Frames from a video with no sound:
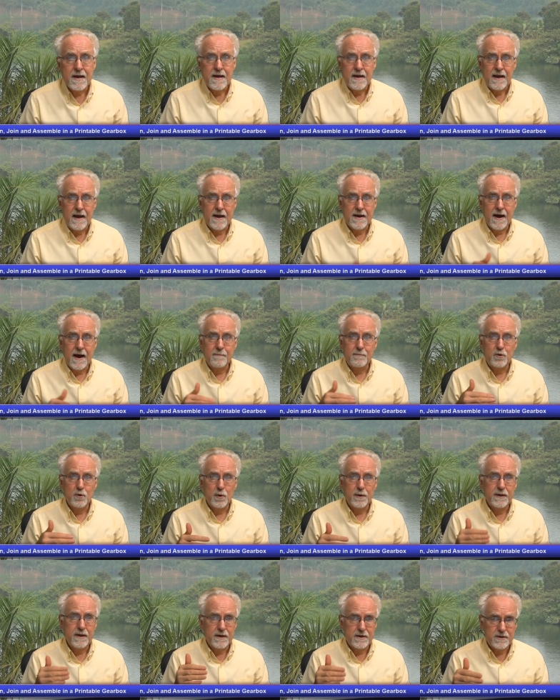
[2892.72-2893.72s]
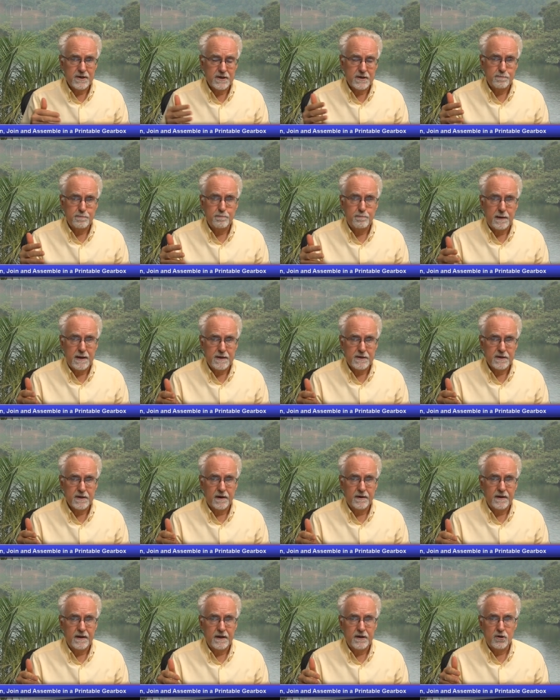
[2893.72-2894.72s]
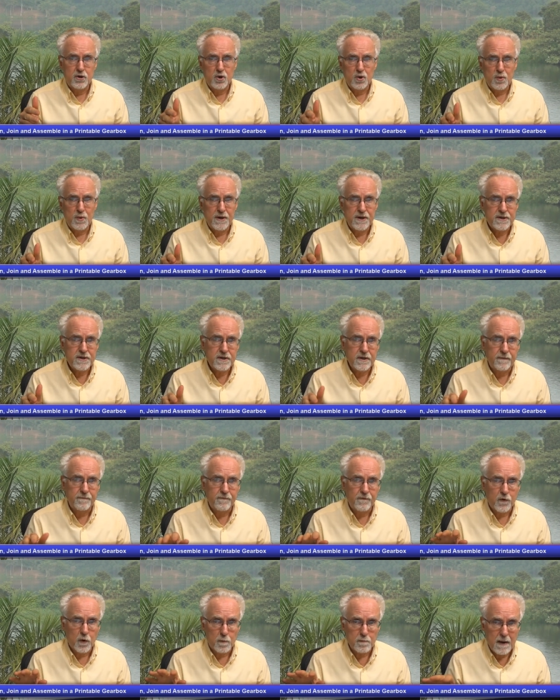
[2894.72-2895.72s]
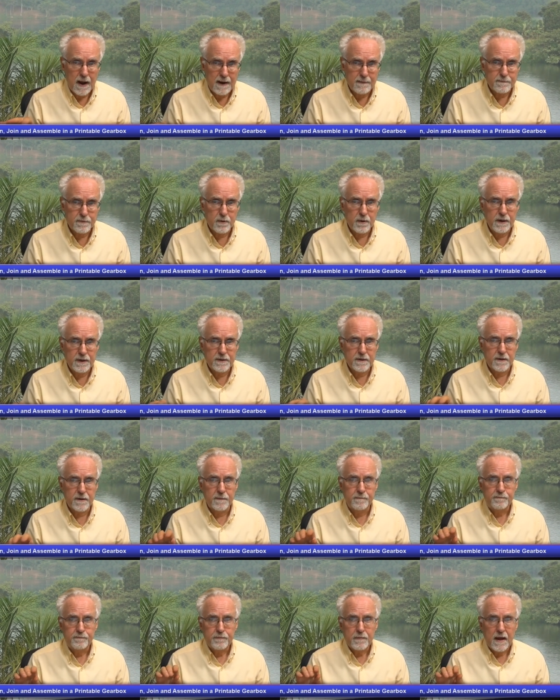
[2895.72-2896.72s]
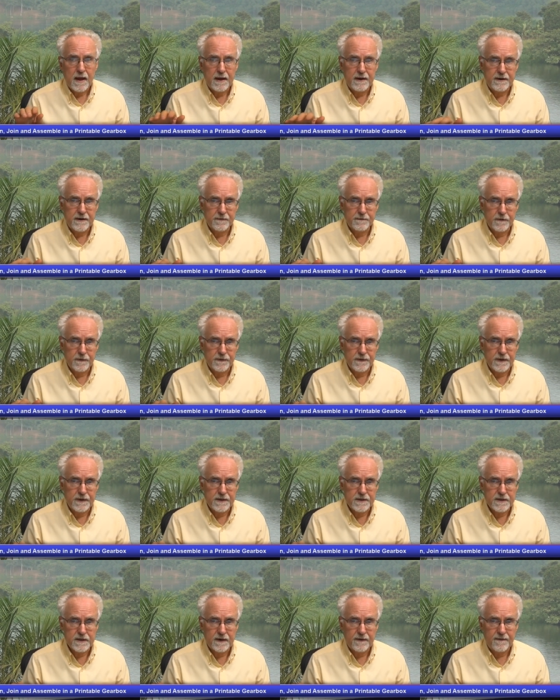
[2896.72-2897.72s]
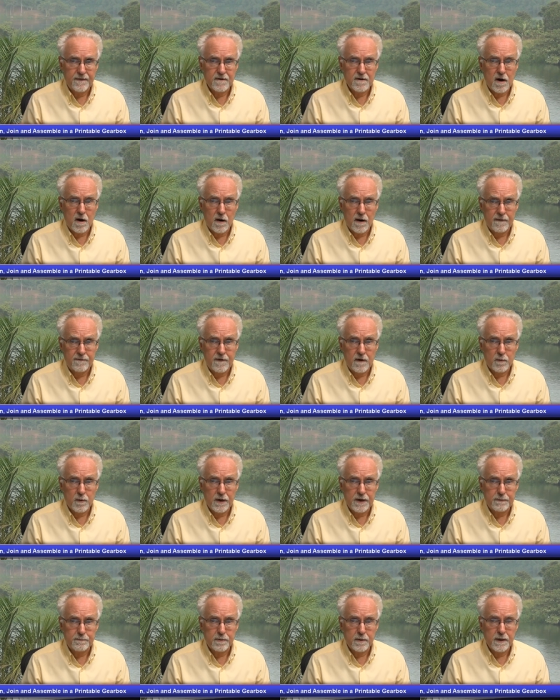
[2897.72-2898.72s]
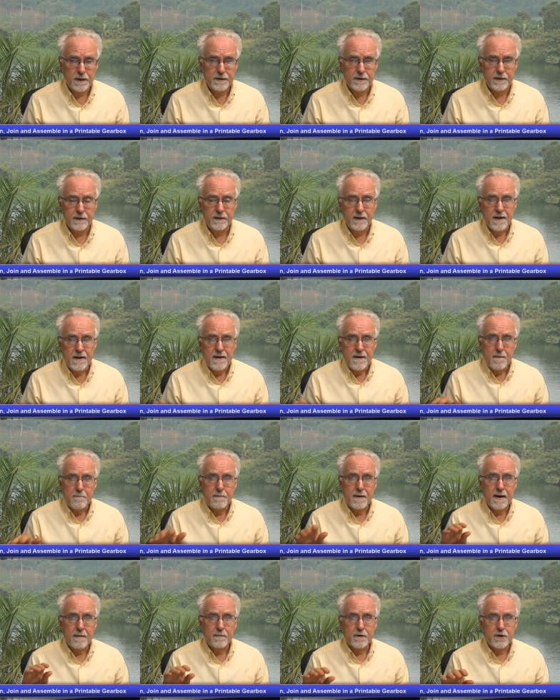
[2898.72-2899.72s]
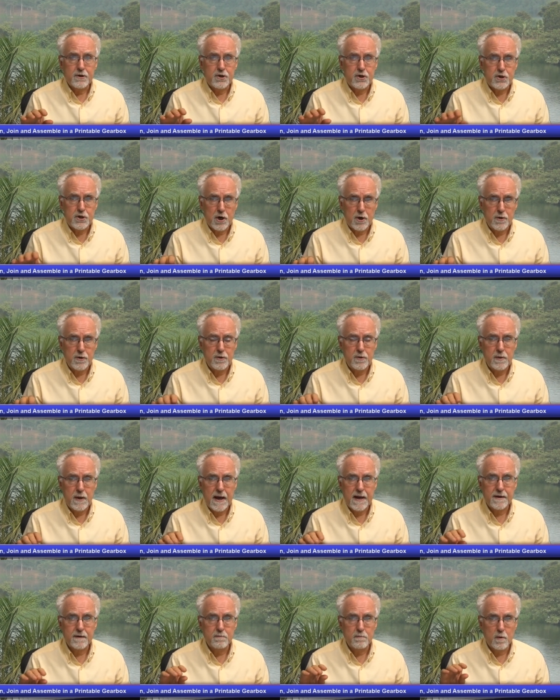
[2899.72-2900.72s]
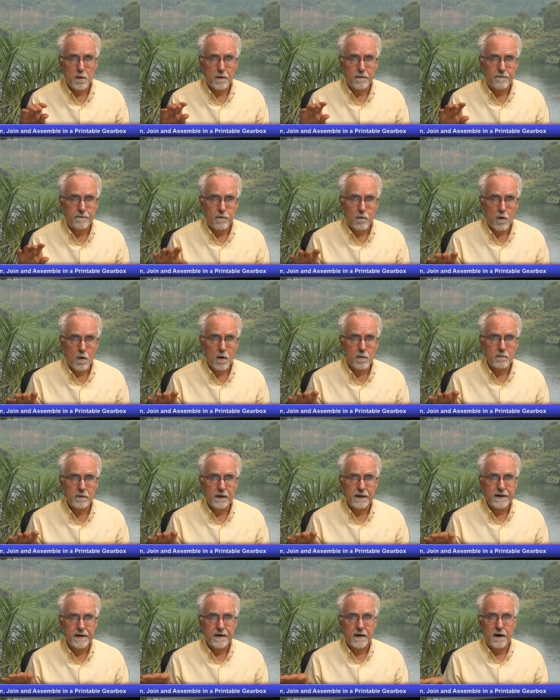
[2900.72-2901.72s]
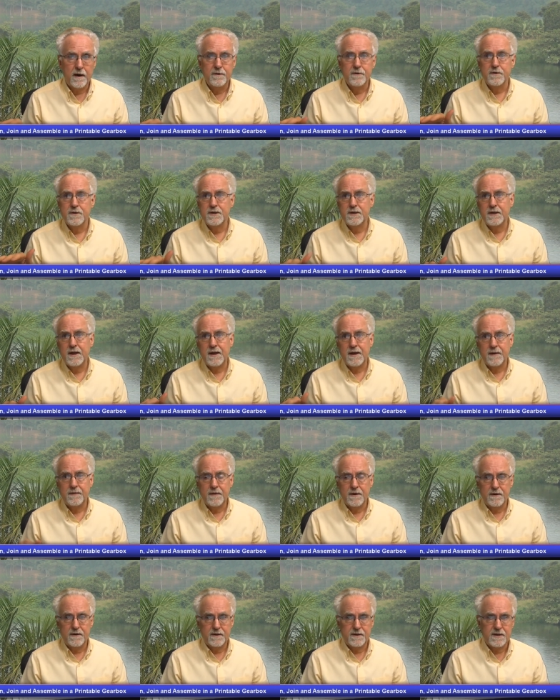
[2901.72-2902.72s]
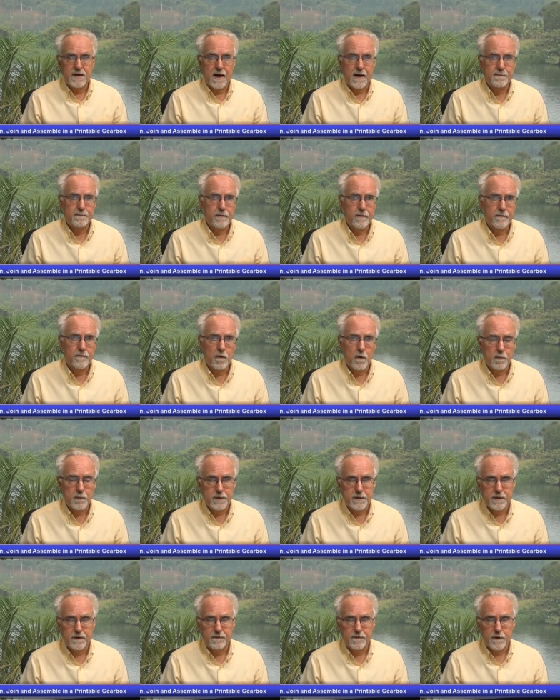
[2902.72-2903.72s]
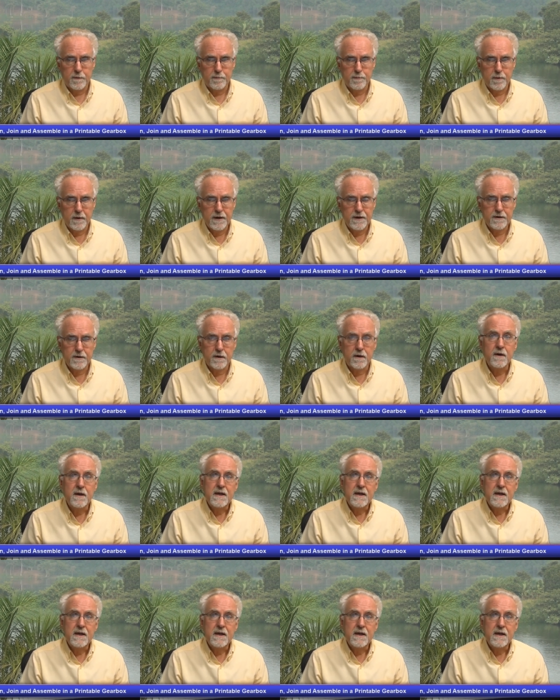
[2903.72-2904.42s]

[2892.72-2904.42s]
and I'm doing it just based on intuition for my printer and different things that I've already printed. But I'm going to show you how to more formally understand the design performance of your printer